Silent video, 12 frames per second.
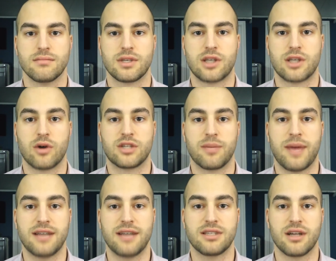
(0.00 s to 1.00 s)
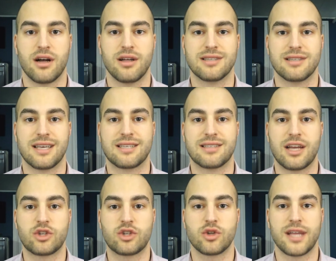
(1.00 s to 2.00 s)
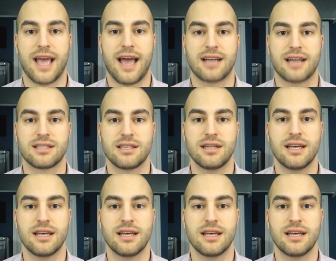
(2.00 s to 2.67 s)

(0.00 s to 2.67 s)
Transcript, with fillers: So, tapentadol is a centrally acting